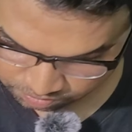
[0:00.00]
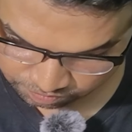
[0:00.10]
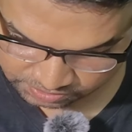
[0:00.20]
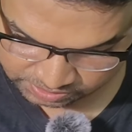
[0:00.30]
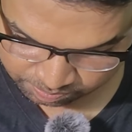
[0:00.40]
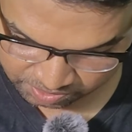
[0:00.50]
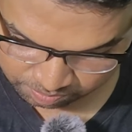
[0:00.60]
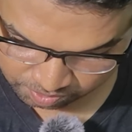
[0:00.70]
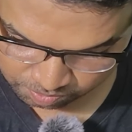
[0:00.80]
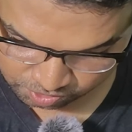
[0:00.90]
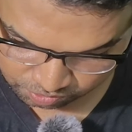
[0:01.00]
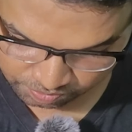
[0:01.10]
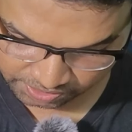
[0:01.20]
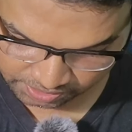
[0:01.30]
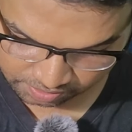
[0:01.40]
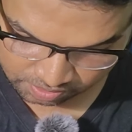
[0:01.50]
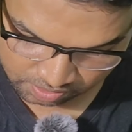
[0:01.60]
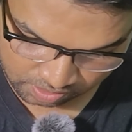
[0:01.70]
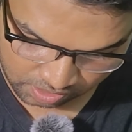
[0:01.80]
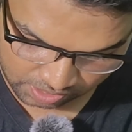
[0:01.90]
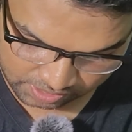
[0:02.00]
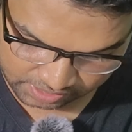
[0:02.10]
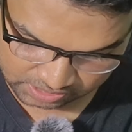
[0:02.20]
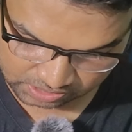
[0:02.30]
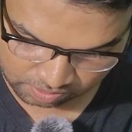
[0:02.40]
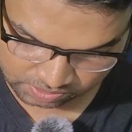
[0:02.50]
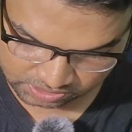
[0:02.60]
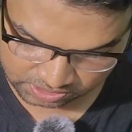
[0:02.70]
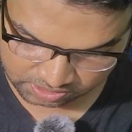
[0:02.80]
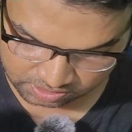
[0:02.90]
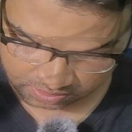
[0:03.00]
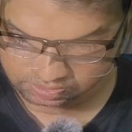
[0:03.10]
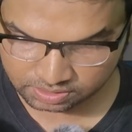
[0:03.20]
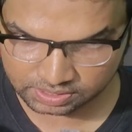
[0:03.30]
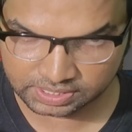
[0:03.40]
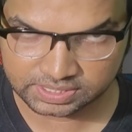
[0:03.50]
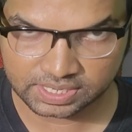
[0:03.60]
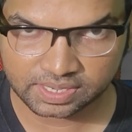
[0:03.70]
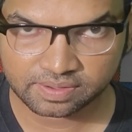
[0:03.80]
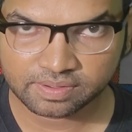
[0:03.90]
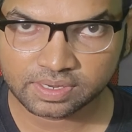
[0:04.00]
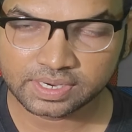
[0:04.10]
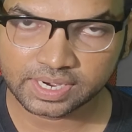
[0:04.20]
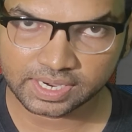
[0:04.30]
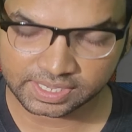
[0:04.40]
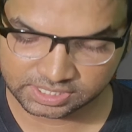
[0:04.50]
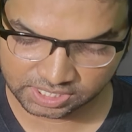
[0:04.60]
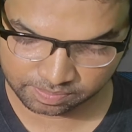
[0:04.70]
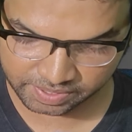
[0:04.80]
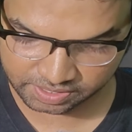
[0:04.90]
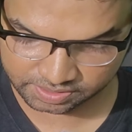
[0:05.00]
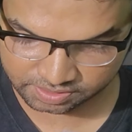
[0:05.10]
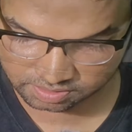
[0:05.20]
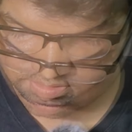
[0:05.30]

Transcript: we simply promote queen and a discover check. It is a deadly checkmate.